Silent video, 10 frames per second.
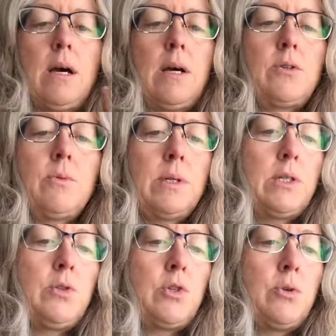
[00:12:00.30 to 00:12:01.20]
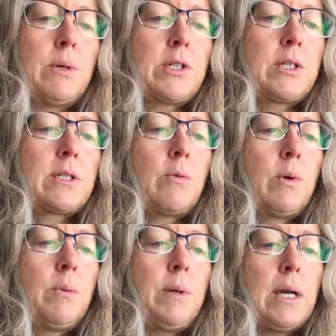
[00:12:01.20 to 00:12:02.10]
I don't want to do too much because I
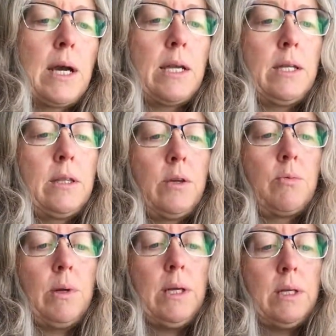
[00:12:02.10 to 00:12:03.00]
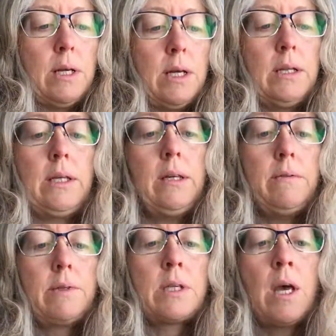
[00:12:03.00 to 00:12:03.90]
will be adding the green
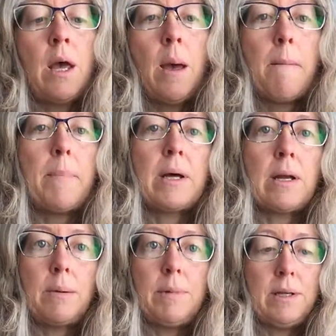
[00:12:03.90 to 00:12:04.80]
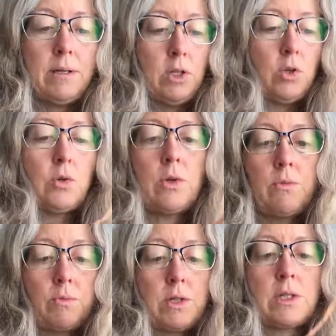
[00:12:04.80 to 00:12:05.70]
leaves. But I mean, you
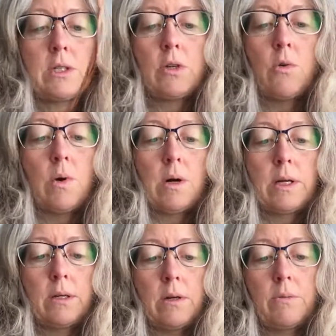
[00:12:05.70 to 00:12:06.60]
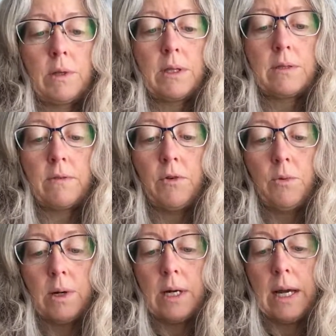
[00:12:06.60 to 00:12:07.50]
could just go on and on with this if you
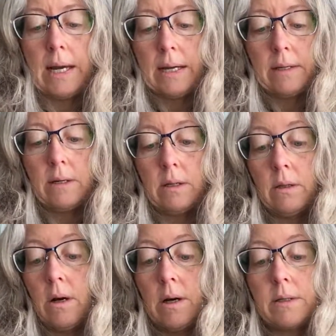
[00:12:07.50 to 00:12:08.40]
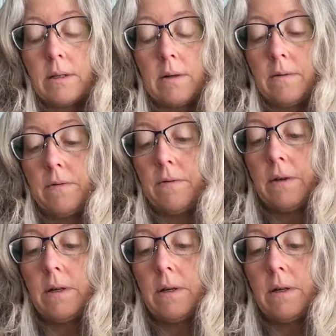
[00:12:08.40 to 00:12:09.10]
want to add a lot of